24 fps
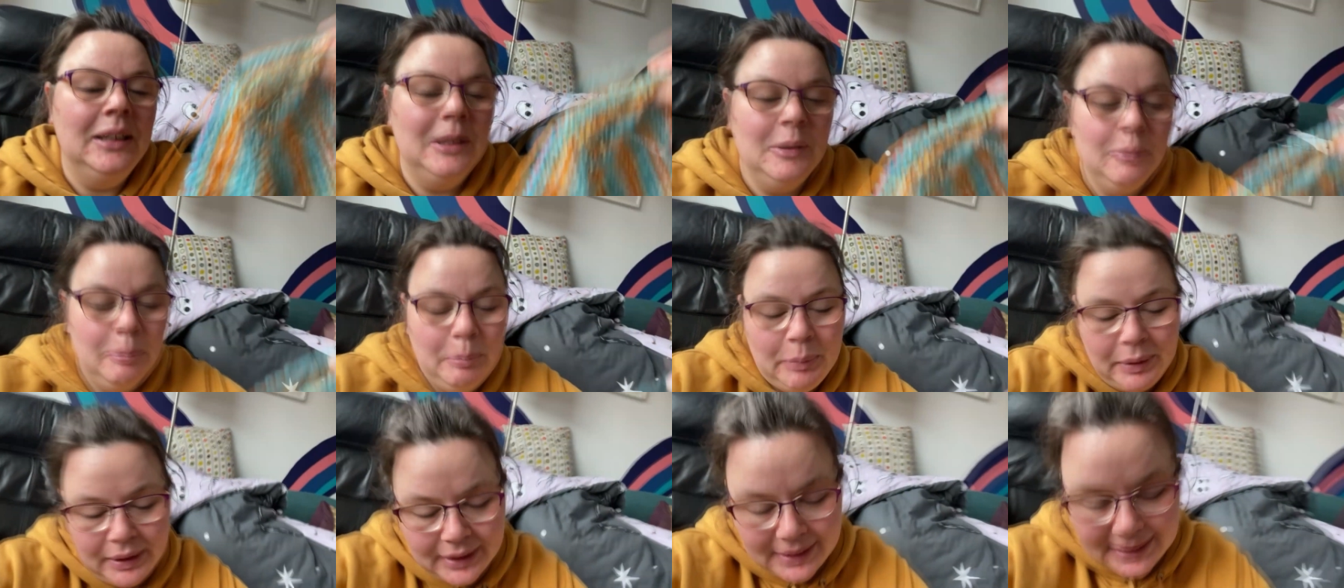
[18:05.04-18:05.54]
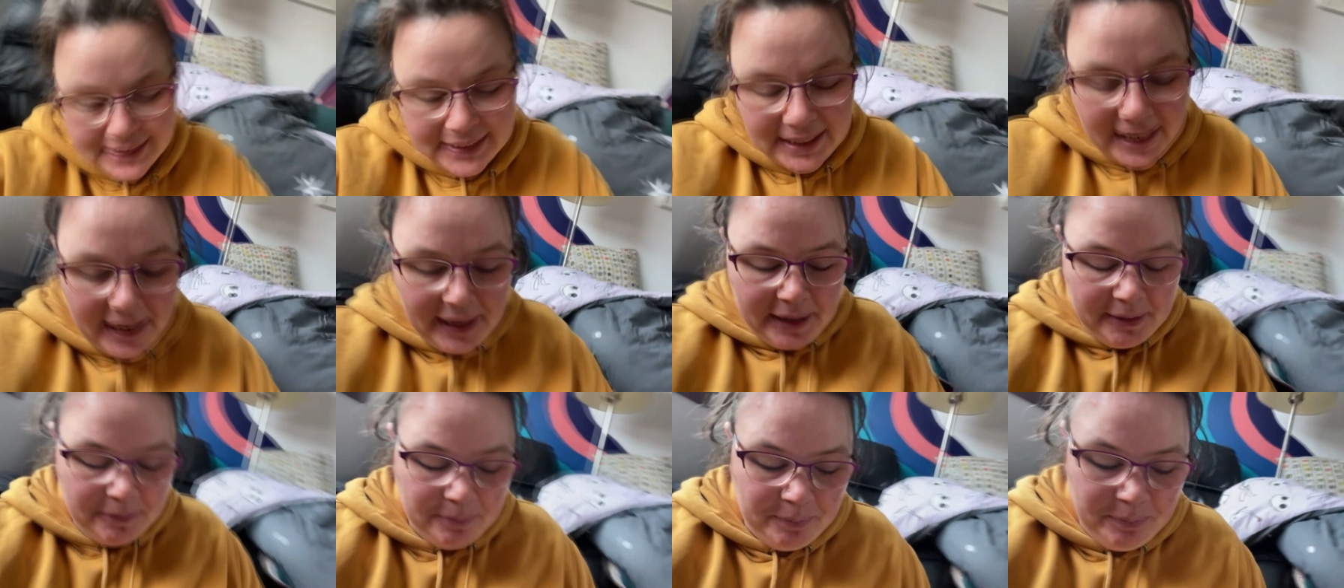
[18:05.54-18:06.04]
but
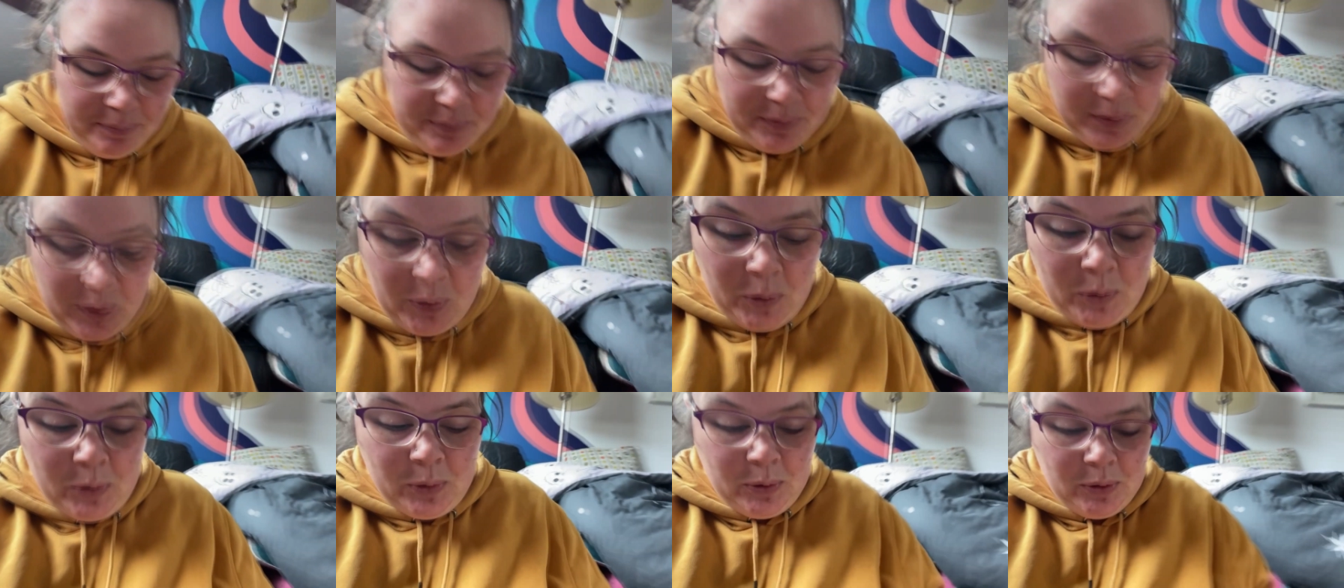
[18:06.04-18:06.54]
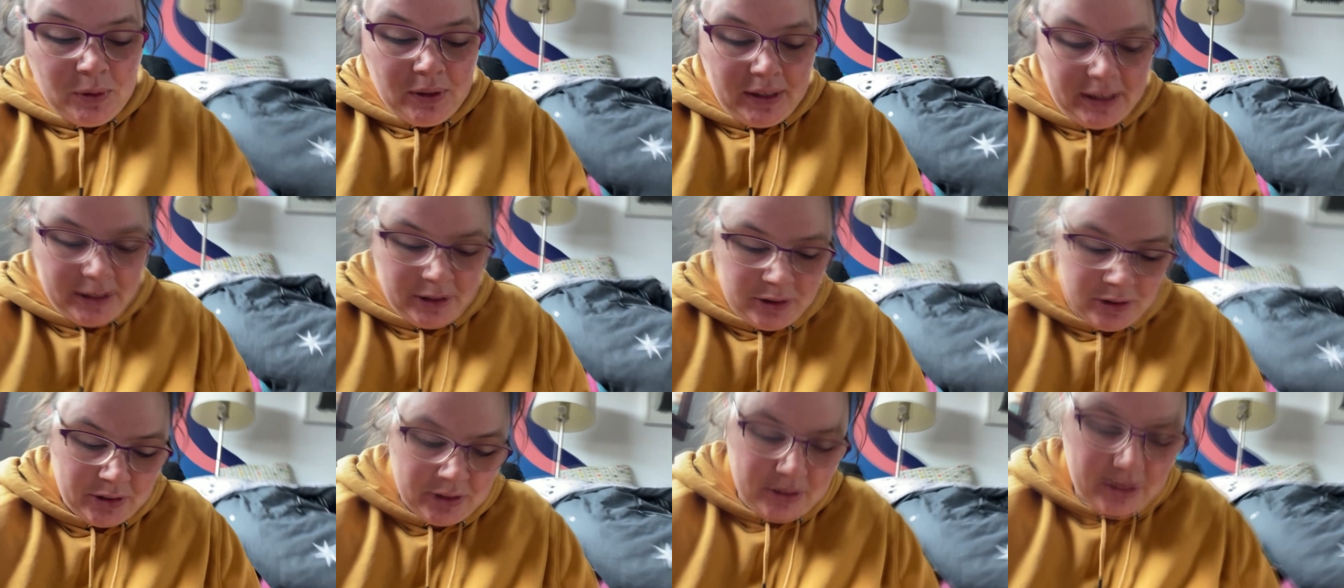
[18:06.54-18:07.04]
no, hang
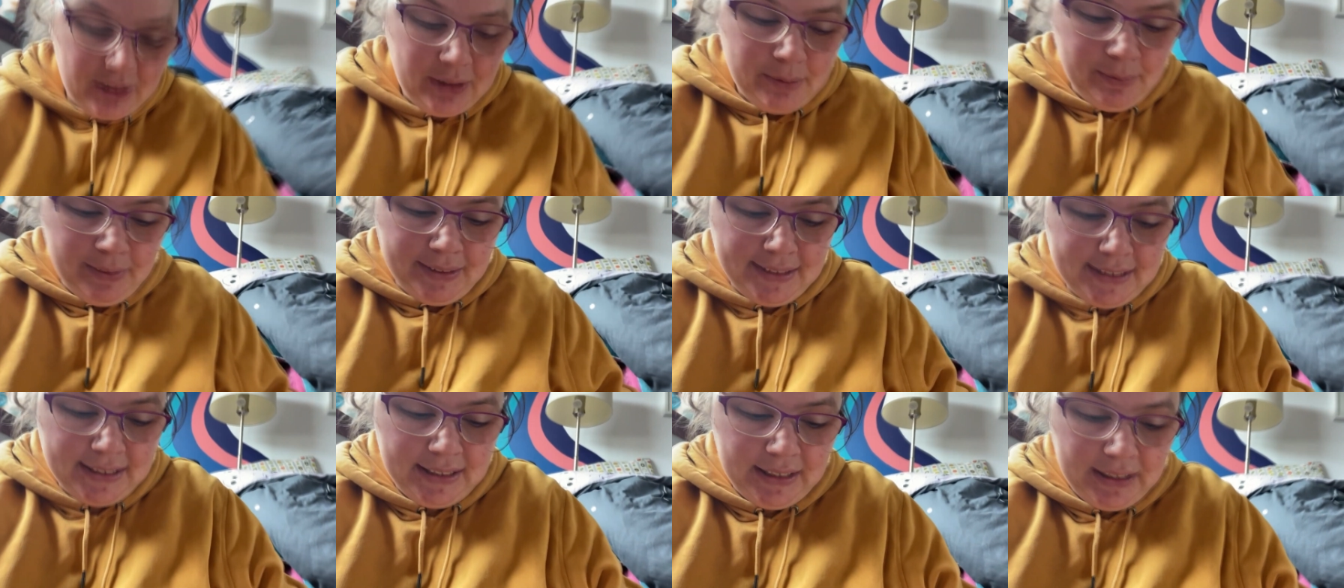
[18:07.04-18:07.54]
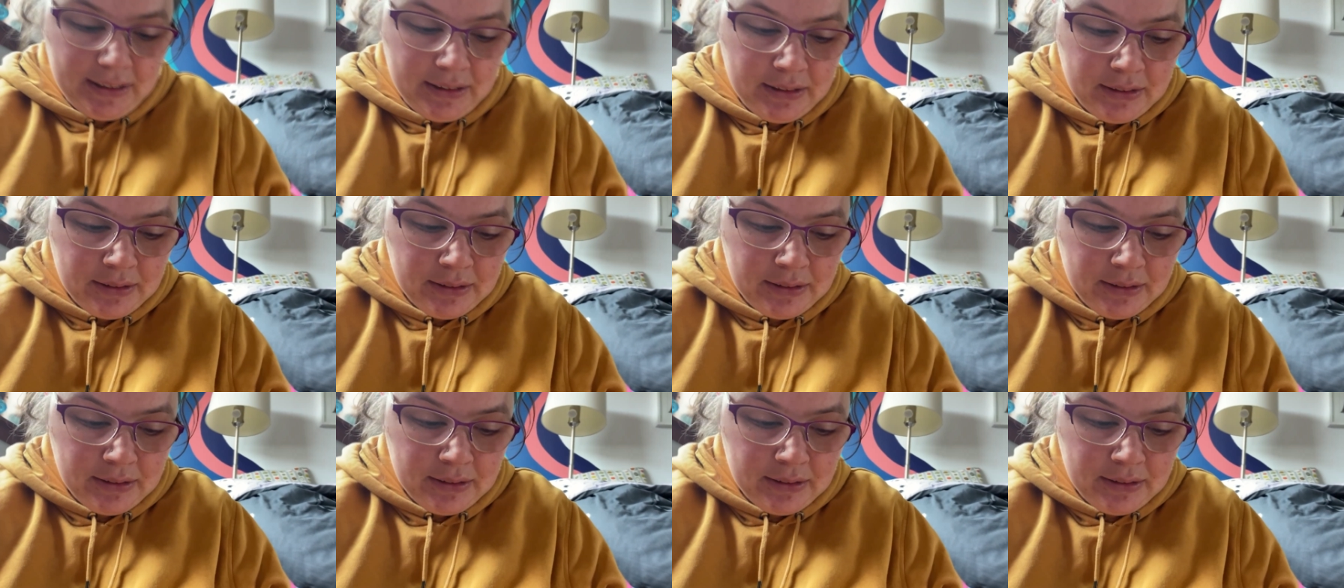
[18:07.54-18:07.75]
on, let me see.